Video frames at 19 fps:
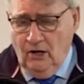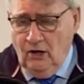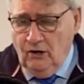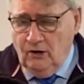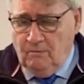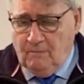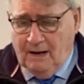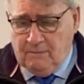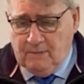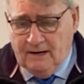You
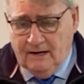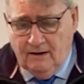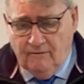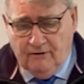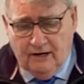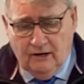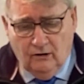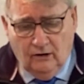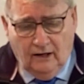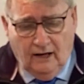may be
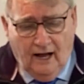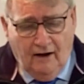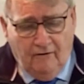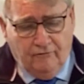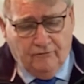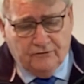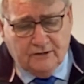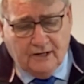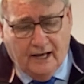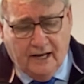living your life
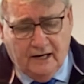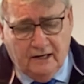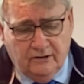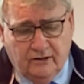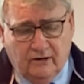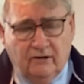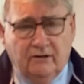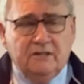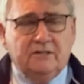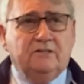saying
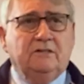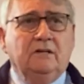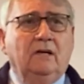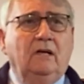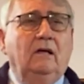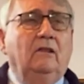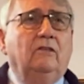there is,